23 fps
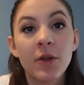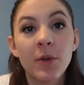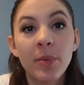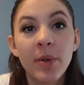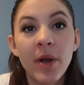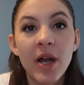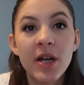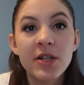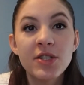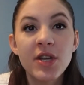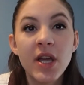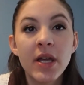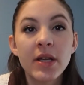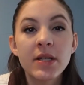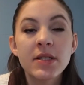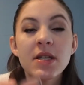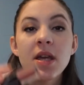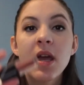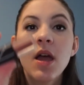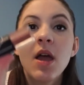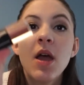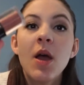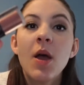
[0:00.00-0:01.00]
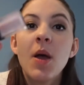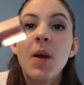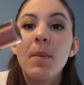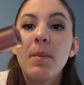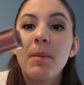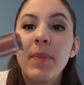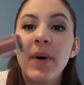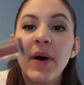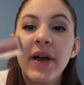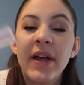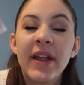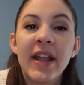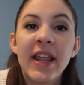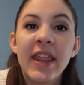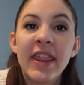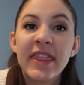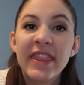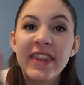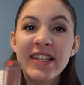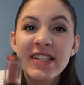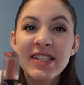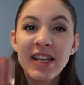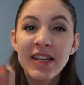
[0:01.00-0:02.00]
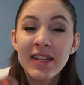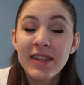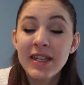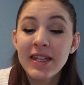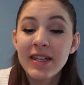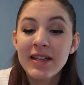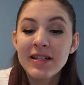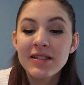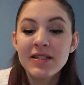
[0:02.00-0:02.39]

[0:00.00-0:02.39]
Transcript: project, but this I think has